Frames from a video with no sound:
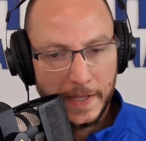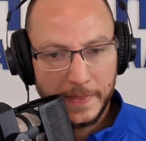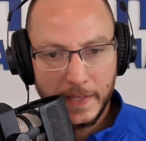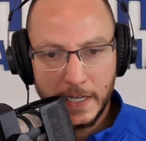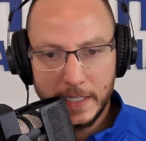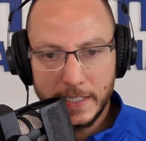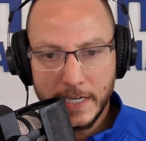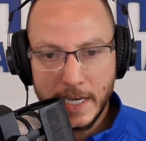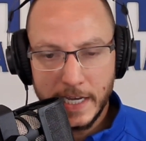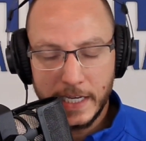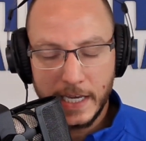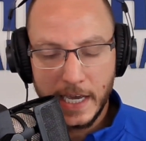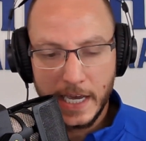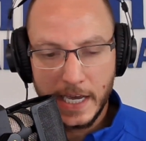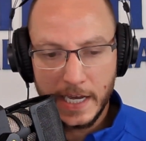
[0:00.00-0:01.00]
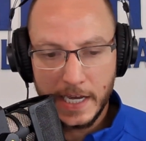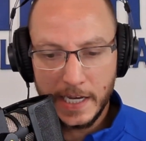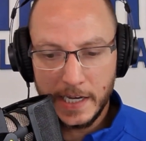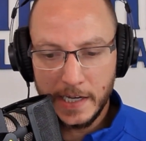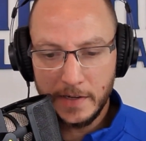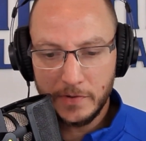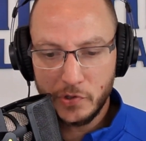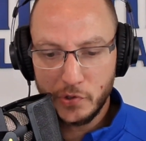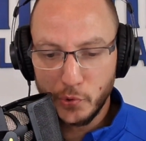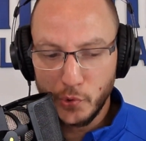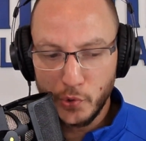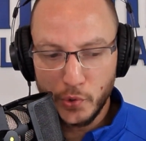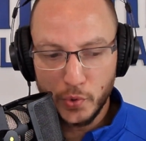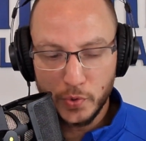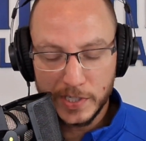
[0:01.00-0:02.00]
that they take a
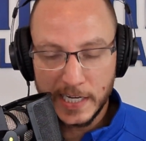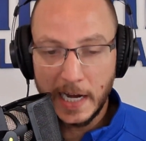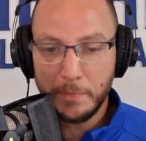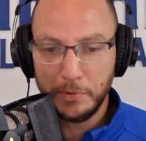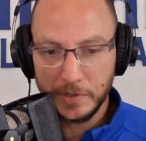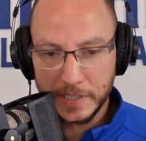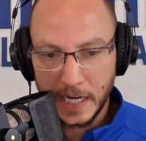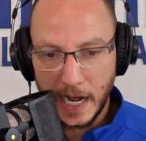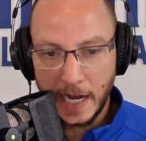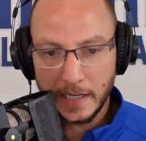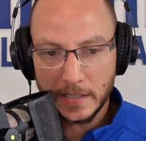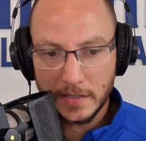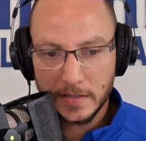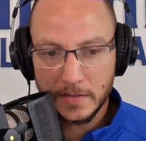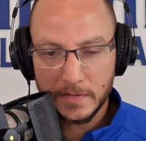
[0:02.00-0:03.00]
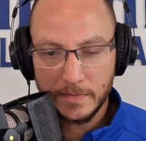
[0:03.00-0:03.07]
true sample size,